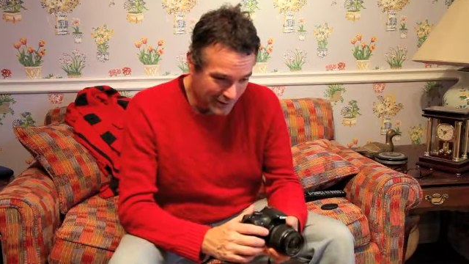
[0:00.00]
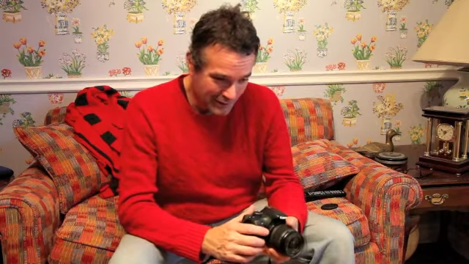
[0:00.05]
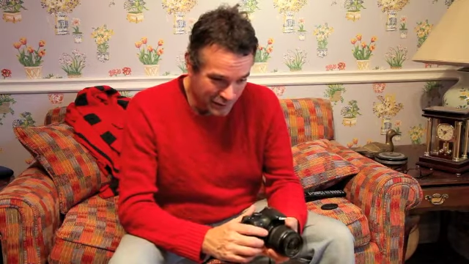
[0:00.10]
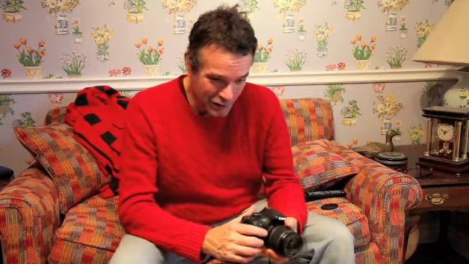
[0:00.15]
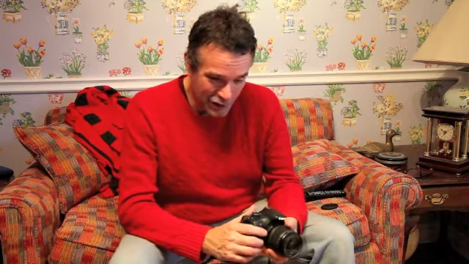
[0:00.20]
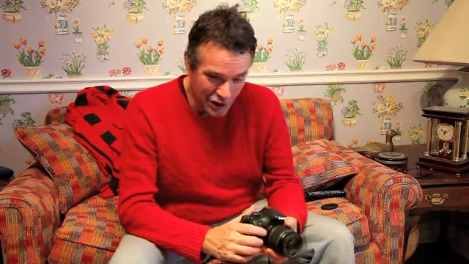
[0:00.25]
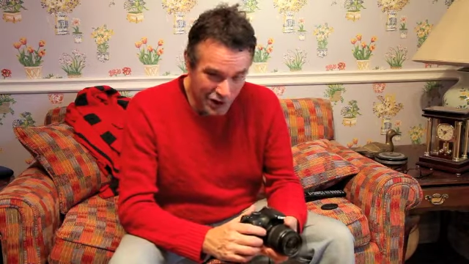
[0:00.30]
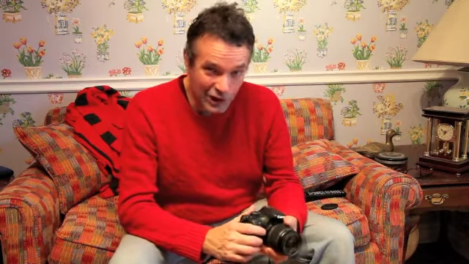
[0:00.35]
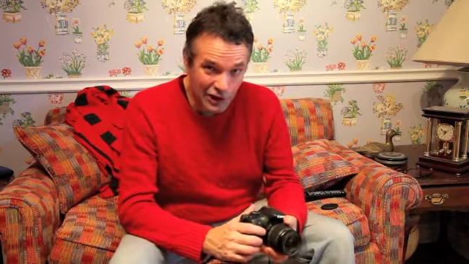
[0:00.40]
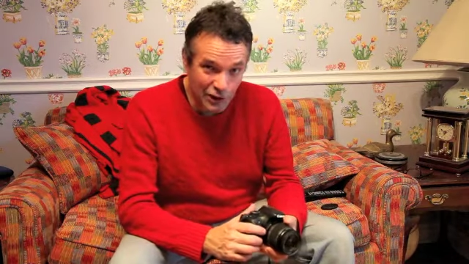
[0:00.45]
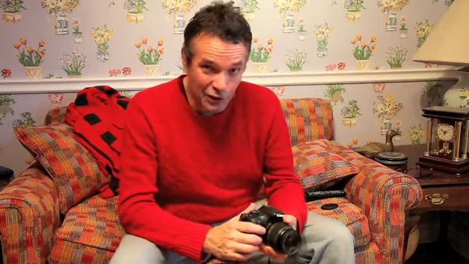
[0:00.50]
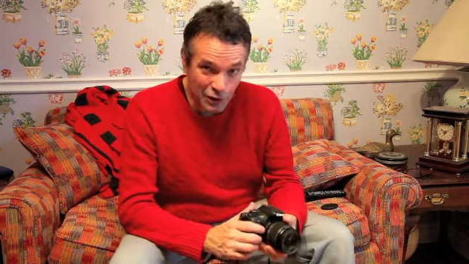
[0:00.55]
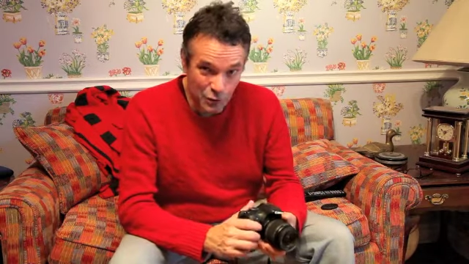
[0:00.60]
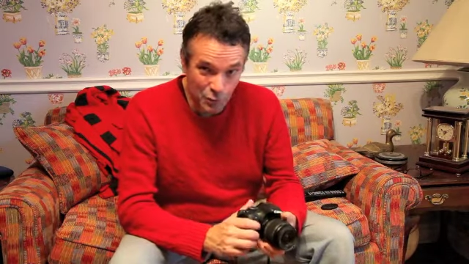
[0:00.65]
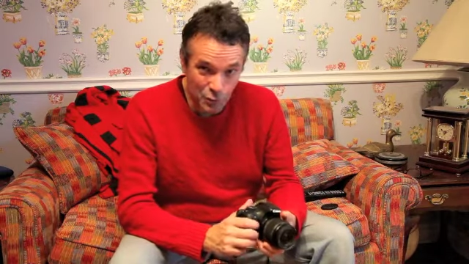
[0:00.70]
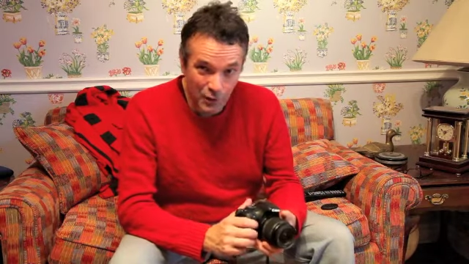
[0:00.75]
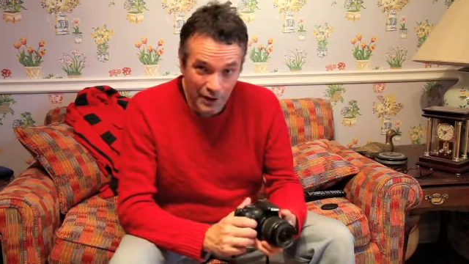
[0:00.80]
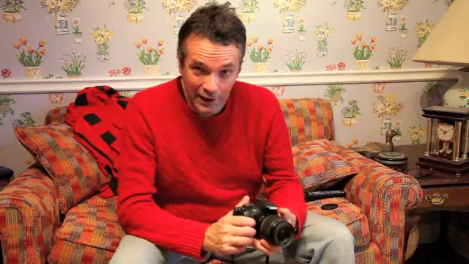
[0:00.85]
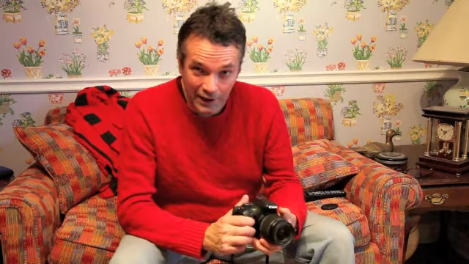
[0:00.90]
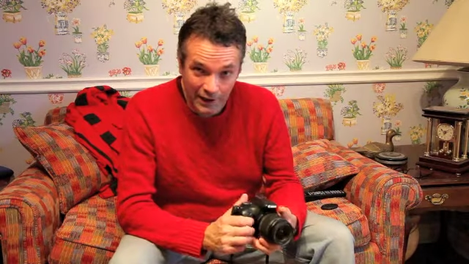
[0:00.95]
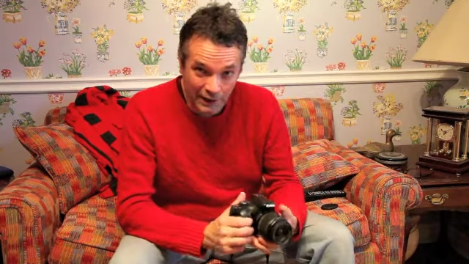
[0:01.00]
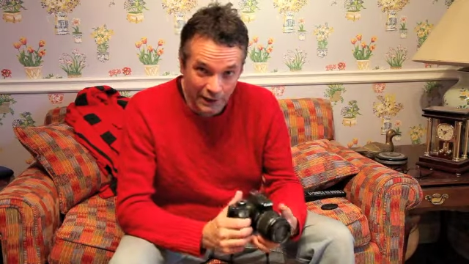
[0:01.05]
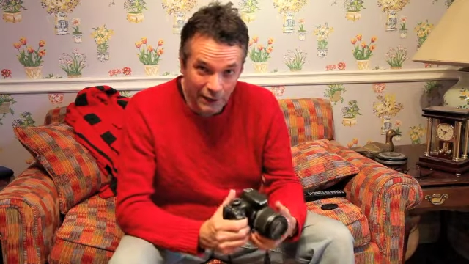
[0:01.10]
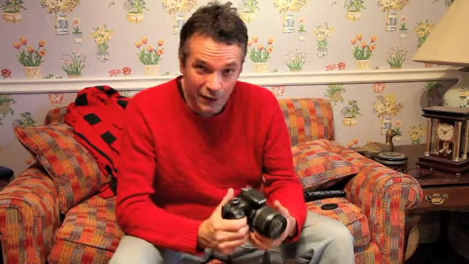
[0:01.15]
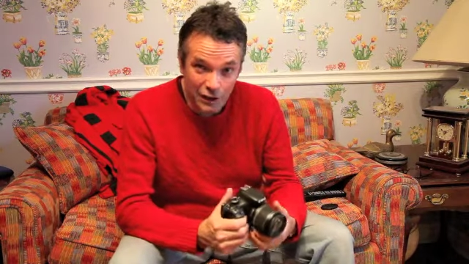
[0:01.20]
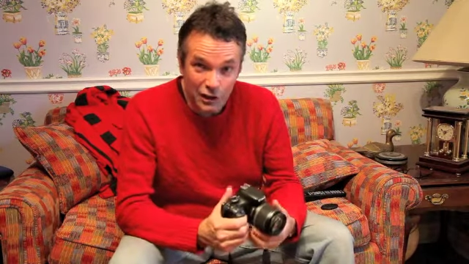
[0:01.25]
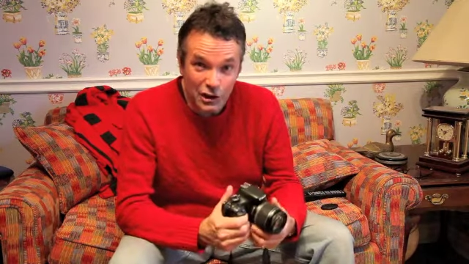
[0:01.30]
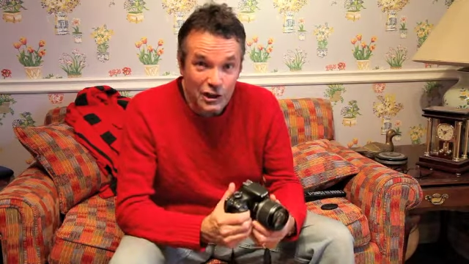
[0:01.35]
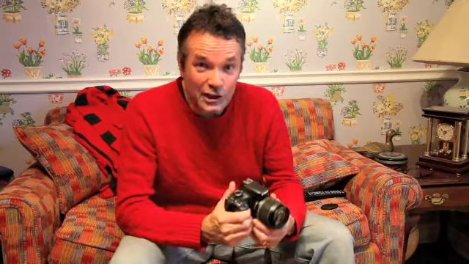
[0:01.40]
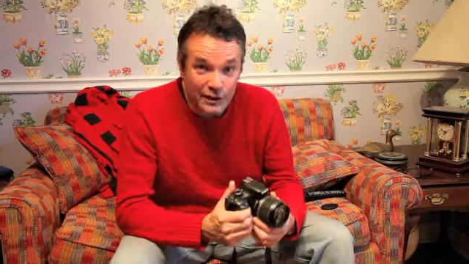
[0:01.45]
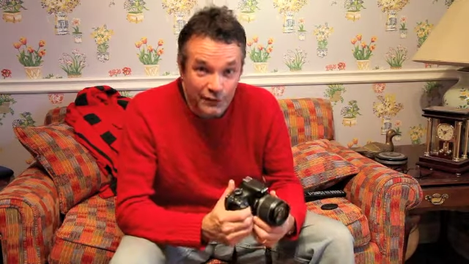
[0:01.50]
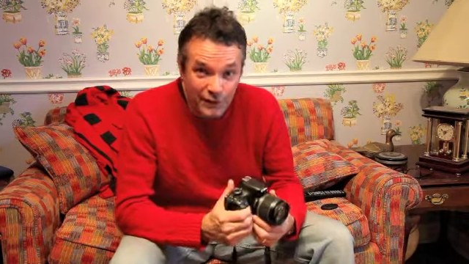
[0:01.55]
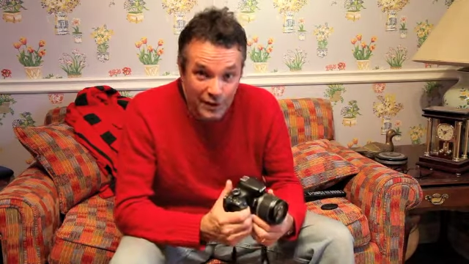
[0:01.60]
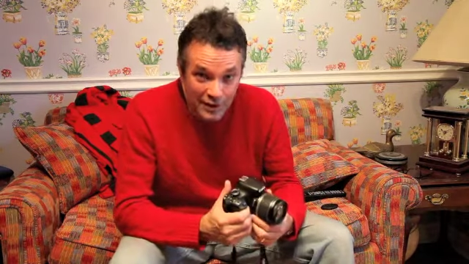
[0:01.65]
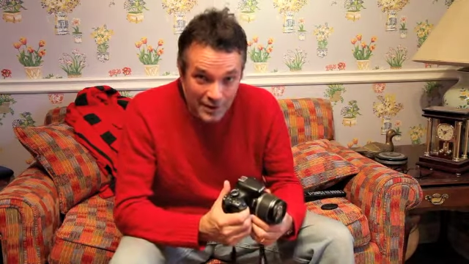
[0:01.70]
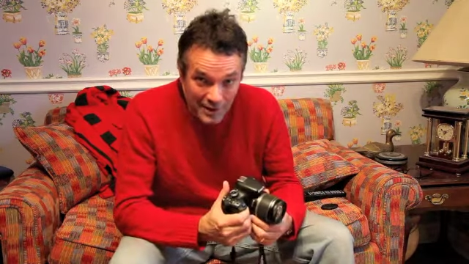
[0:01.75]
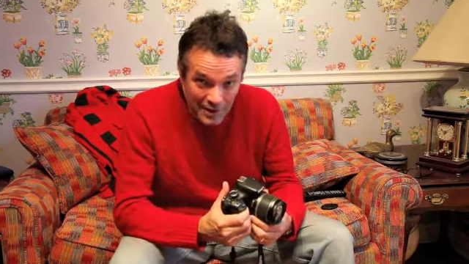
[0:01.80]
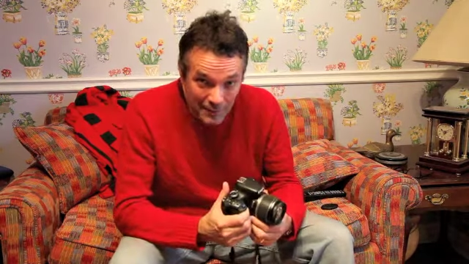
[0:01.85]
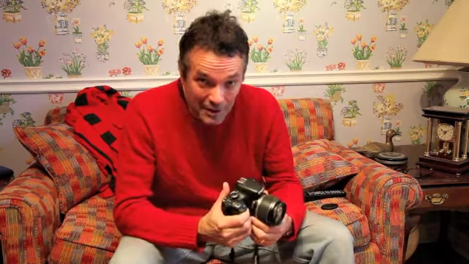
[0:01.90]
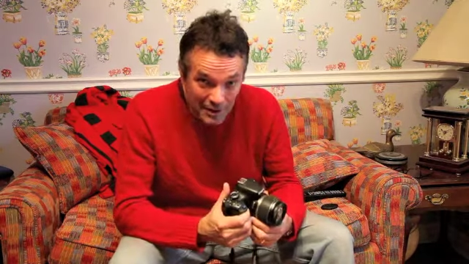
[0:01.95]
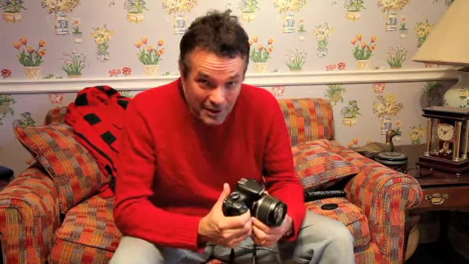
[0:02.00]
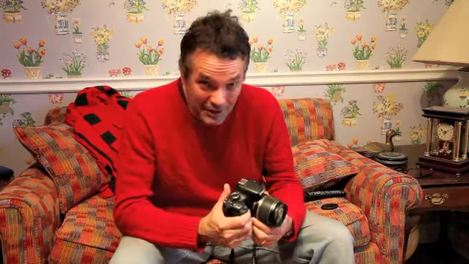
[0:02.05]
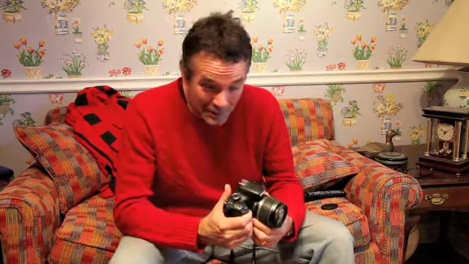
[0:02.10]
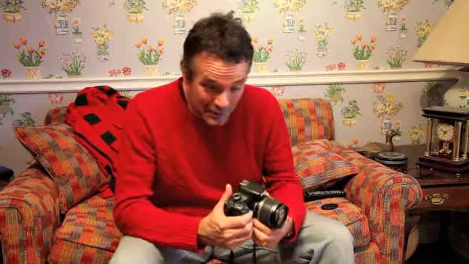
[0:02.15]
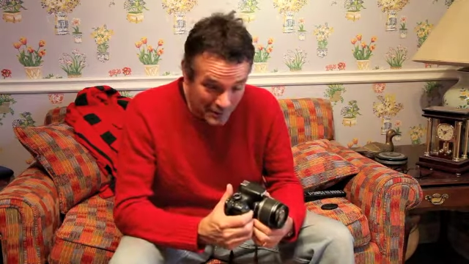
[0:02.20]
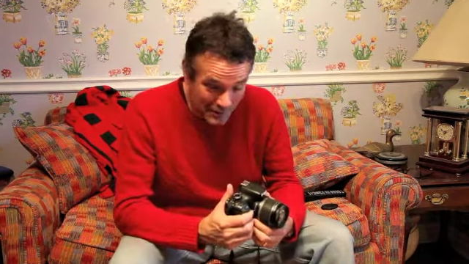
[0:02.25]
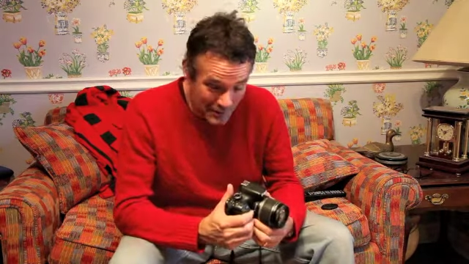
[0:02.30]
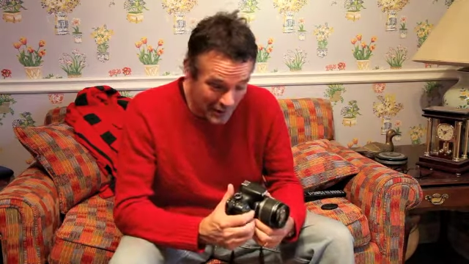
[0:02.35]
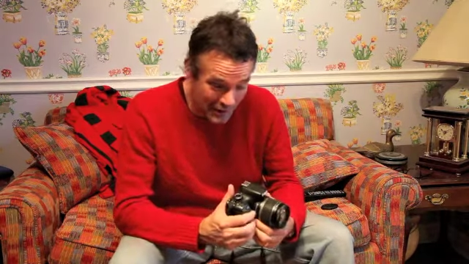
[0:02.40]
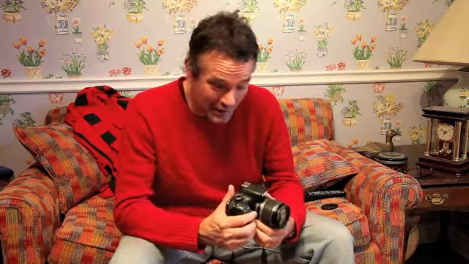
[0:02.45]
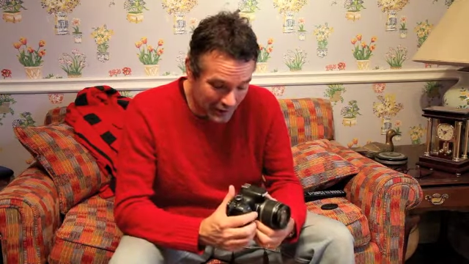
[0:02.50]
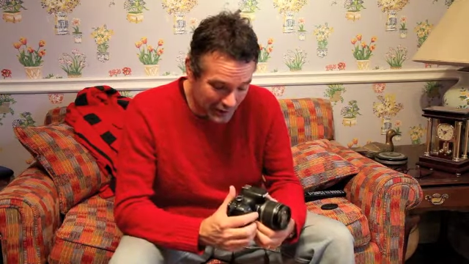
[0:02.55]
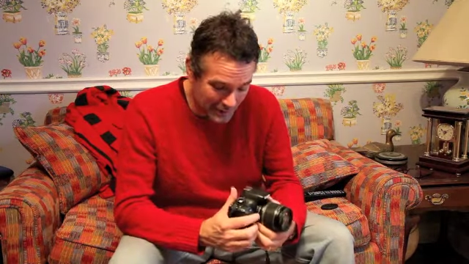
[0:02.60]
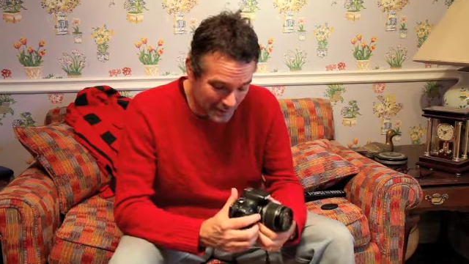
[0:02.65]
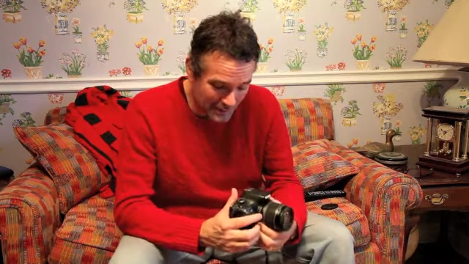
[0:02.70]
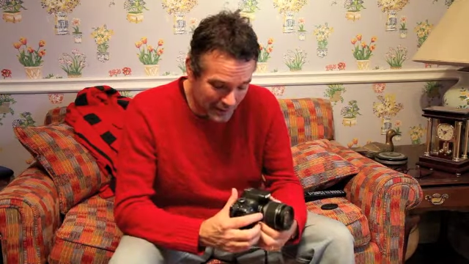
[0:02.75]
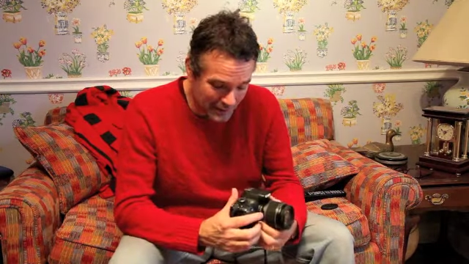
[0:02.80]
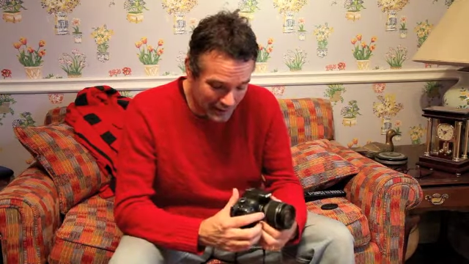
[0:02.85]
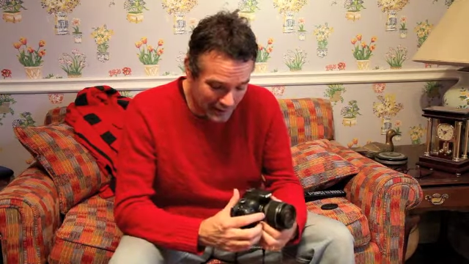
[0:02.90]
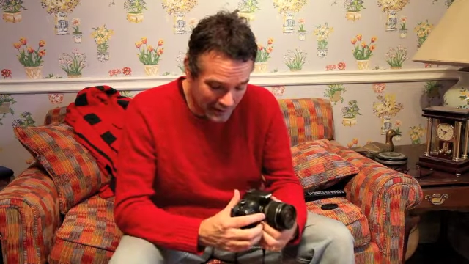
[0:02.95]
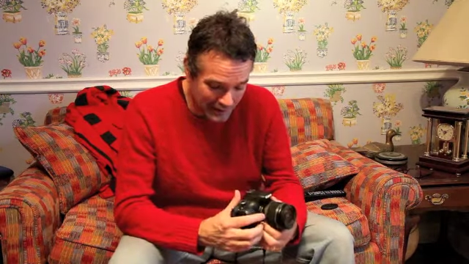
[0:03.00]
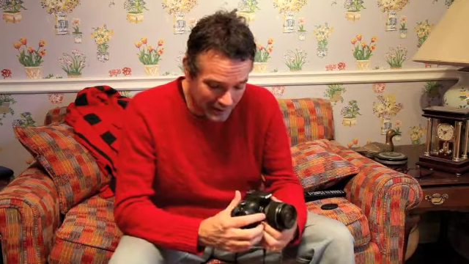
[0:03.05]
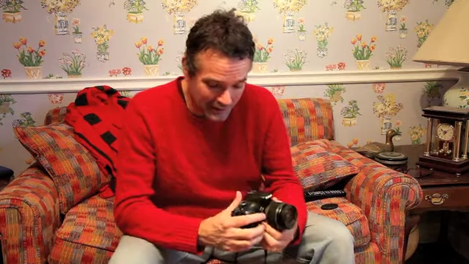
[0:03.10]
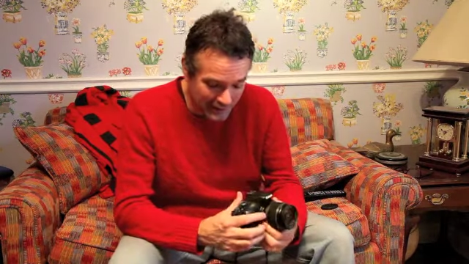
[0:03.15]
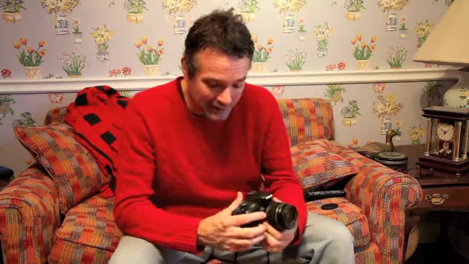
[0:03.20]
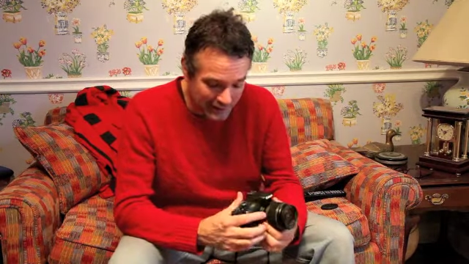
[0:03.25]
cheater's way of achieving some of these results. But